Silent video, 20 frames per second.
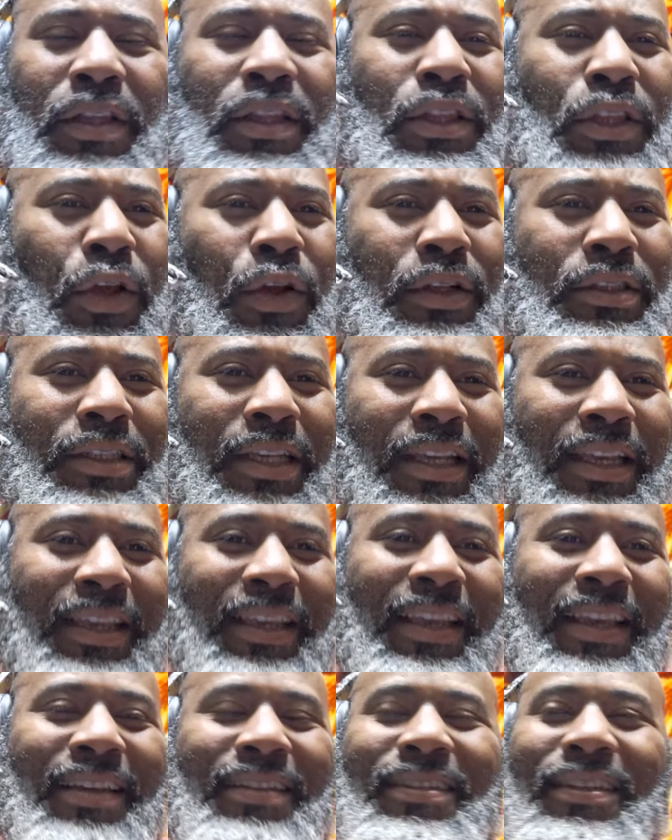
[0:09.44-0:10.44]
or 13
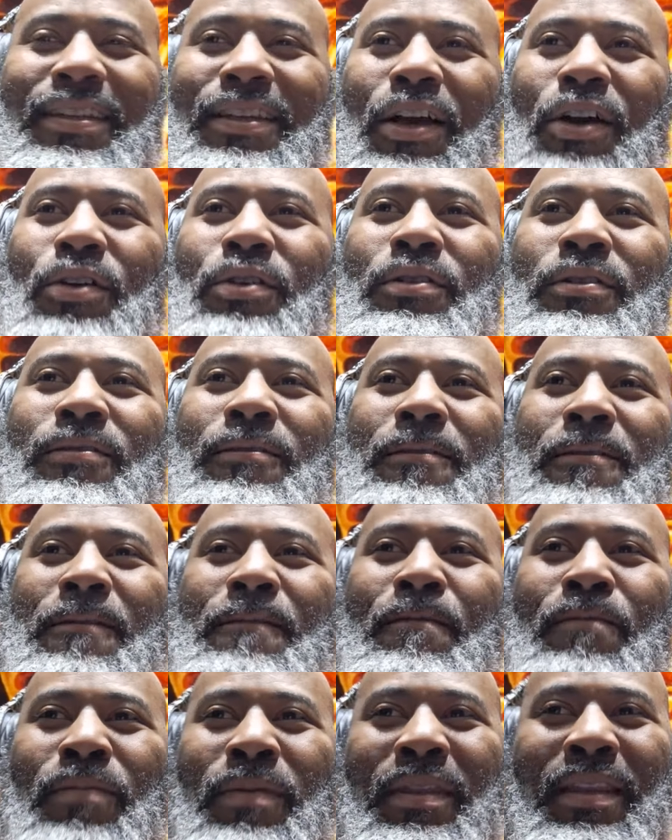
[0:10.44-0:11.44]
years ago.
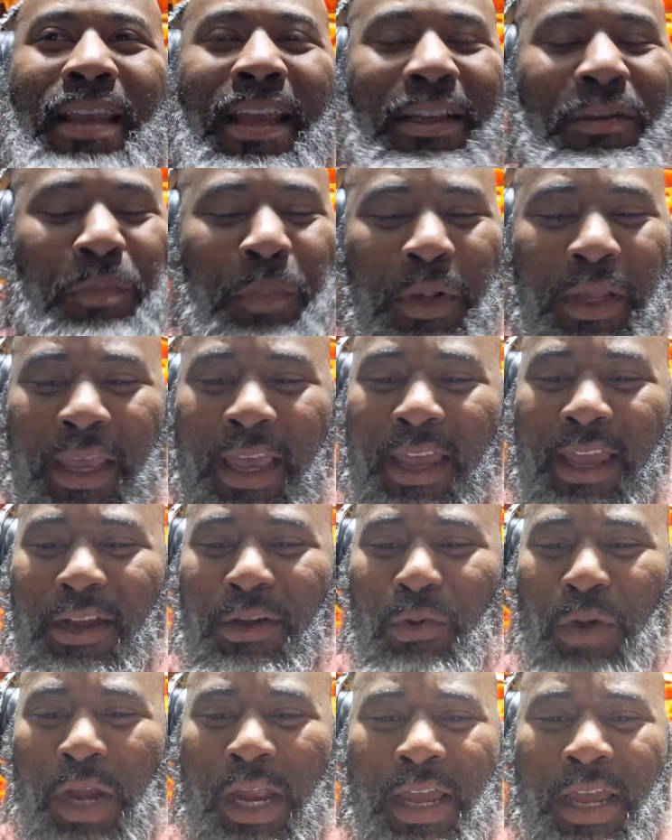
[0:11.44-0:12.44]
Just playing
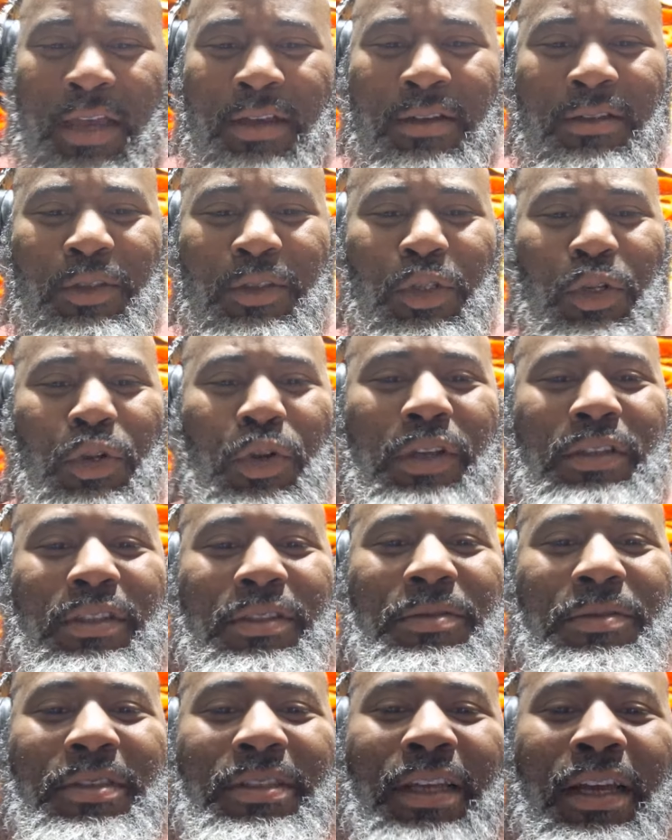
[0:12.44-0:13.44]
around, doing
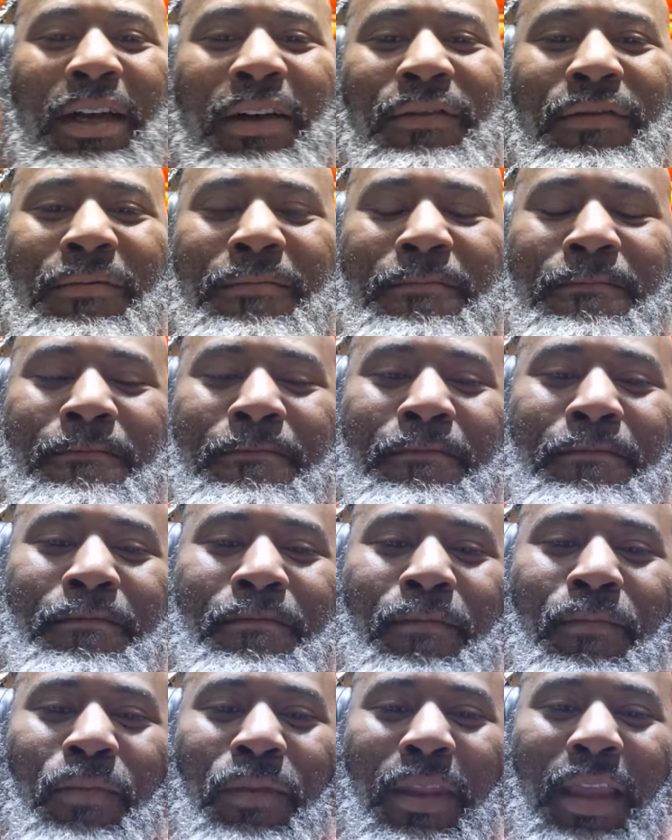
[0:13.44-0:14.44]
some stuff,
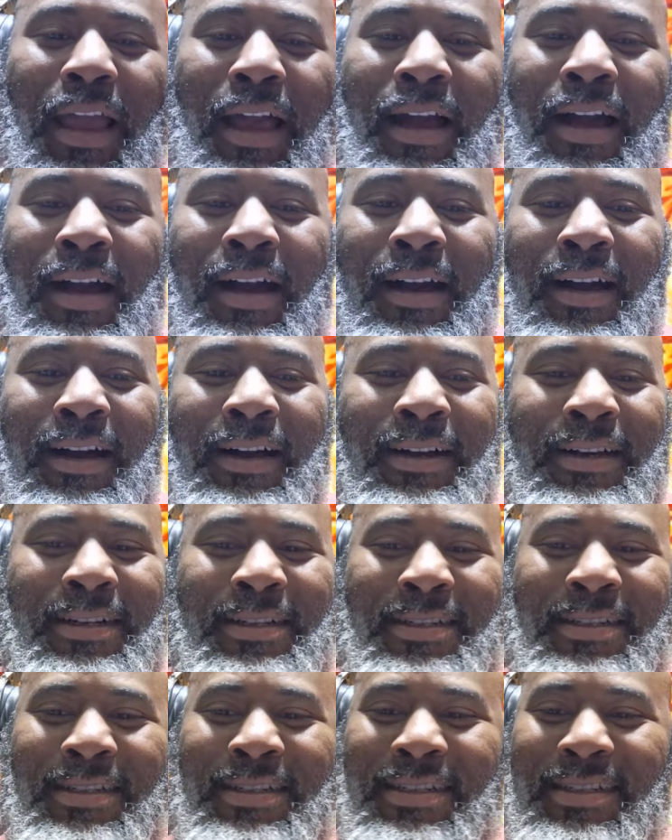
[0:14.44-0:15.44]

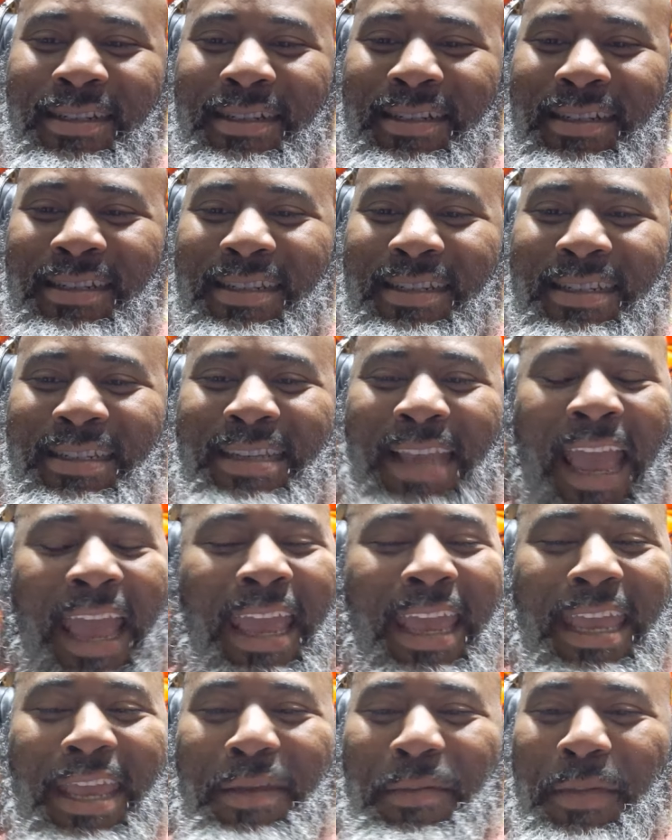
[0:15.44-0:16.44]
uh,
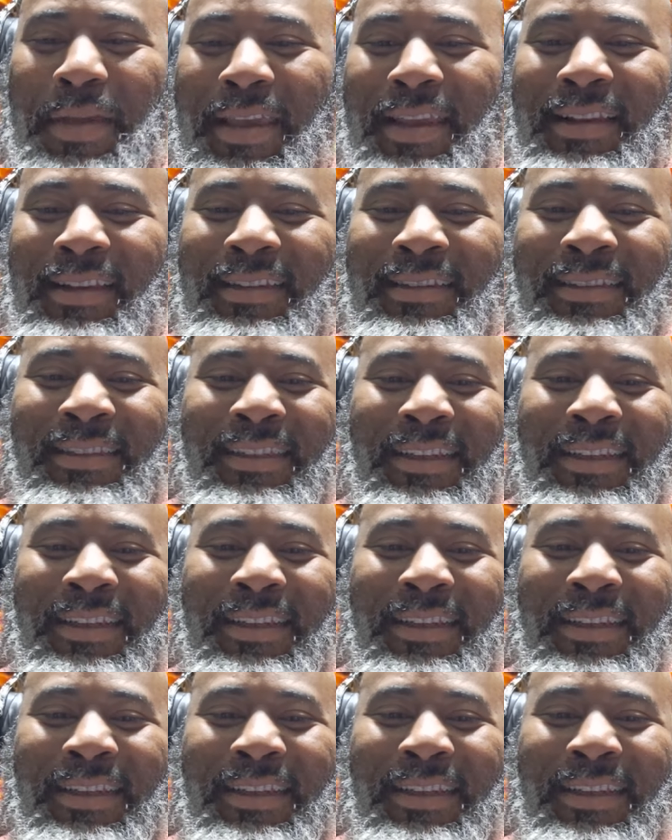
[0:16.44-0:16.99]
gaming.